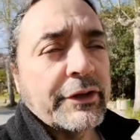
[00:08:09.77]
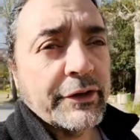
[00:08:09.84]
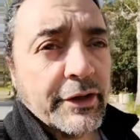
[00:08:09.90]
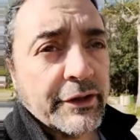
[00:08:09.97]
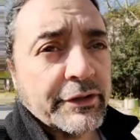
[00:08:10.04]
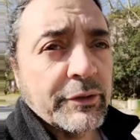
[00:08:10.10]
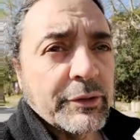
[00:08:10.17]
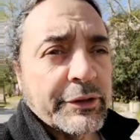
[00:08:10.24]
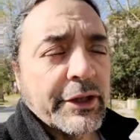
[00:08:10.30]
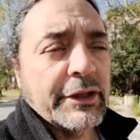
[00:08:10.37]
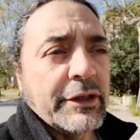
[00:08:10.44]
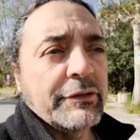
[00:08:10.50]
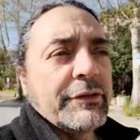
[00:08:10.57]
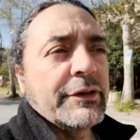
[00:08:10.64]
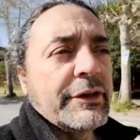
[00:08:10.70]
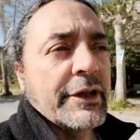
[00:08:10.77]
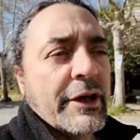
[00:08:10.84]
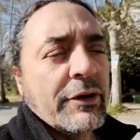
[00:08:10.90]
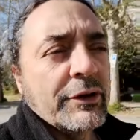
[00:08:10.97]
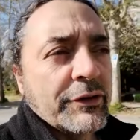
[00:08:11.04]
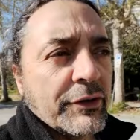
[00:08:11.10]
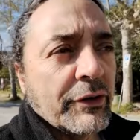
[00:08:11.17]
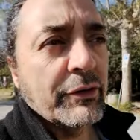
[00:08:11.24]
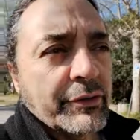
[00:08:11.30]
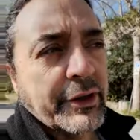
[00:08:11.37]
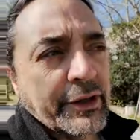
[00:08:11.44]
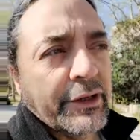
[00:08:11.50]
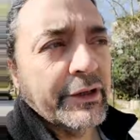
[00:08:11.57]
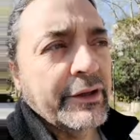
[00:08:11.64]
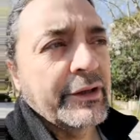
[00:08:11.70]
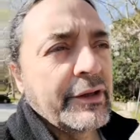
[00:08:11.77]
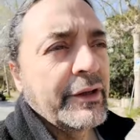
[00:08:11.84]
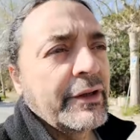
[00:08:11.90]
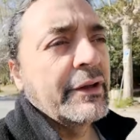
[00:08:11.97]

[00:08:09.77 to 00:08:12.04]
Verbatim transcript: not like the one I live in now, is already